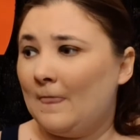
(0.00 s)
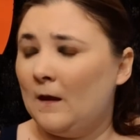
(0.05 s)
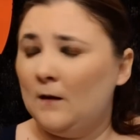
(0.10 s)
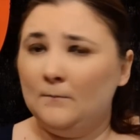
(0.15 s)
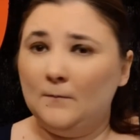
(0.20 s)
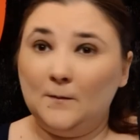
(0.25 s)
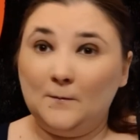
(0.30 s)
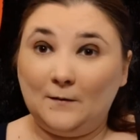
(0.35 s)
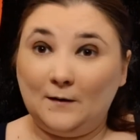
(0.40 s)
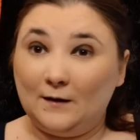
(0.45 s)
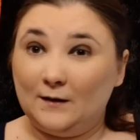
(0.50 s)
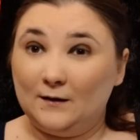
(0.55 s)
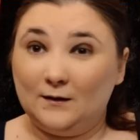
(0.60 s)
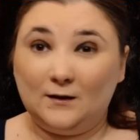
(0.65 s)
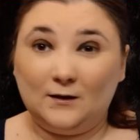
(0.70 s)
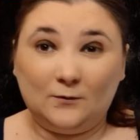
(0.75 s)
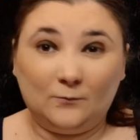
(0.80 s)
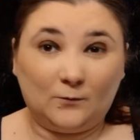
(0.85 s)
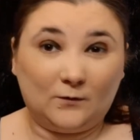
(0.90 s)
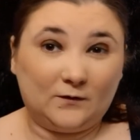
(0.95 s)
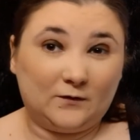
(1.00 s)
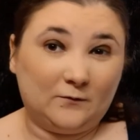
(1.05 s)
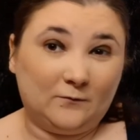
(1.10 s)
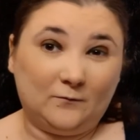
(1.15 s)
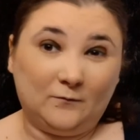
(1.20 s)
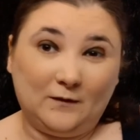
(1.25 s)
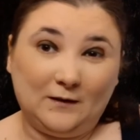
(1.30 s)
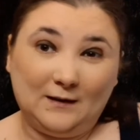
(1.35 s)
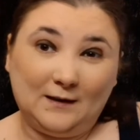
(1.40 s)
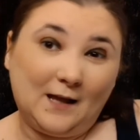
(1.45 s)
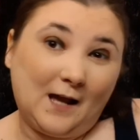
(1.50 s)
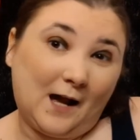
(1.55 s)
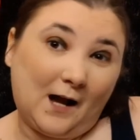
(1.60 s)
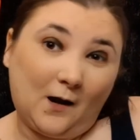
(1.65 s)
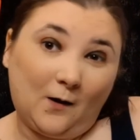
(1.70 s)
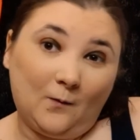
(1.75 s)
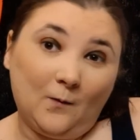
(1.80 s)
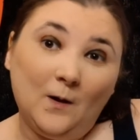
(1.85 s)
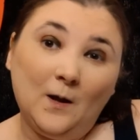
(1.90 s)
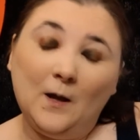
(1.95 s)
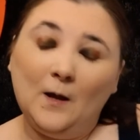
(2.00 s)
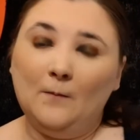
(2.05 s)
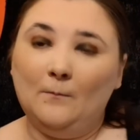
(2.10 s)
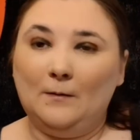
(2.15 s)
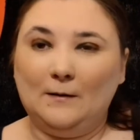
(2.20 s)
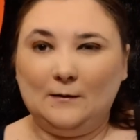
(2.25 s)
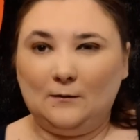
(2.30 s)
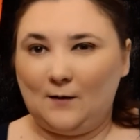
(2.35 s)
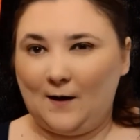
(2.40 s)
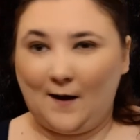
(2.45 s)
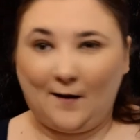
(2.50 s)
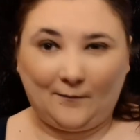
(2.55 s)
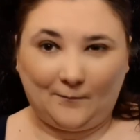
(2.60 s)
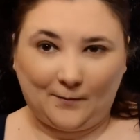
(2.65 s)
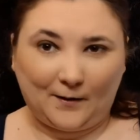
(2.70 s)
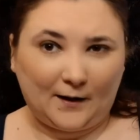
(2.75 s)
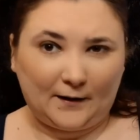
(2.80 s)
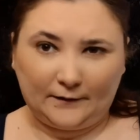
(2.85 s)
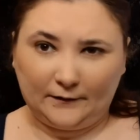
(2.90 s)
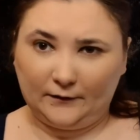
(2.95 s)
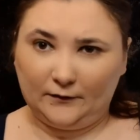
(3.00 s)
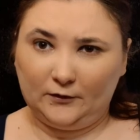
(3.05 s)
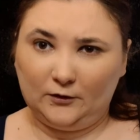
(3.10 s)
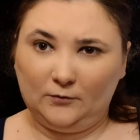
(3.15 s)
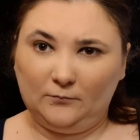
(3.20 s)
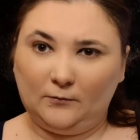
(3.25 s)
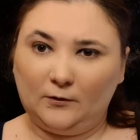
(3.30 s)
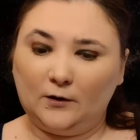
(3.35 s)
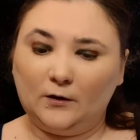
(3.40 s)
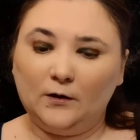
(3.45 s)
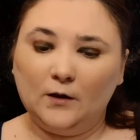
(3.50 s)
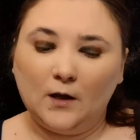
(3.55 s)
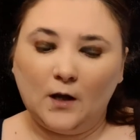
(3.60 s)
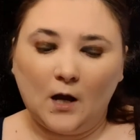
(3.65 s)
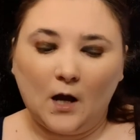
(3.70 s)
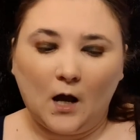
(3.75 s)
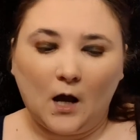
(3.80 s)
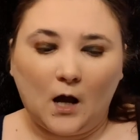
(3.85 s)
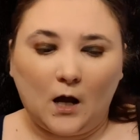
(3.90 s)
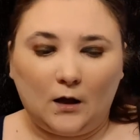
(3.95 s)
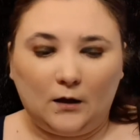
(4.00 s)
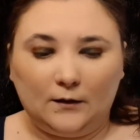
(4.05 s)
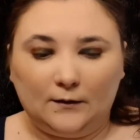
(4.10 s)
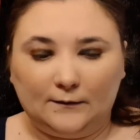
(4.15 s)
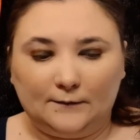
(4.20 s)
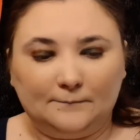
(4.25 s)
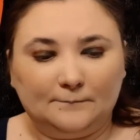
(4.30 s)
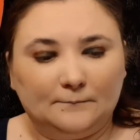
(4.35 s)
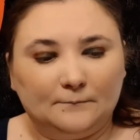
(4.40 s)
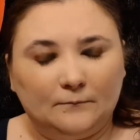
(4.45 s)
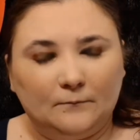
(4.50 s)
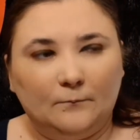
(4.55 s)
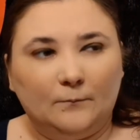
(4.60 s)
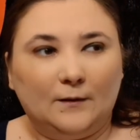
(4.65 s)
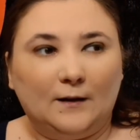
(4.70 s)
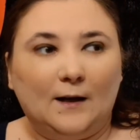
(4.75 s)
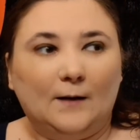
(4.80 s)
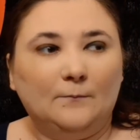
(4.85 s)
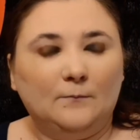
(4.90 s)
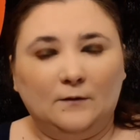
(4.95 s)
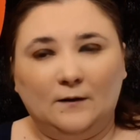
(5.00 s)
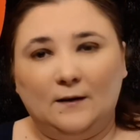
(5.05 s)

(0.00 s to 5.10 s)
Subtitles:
Maybe I could get it work for me now, but I don't have the palette anymore. But I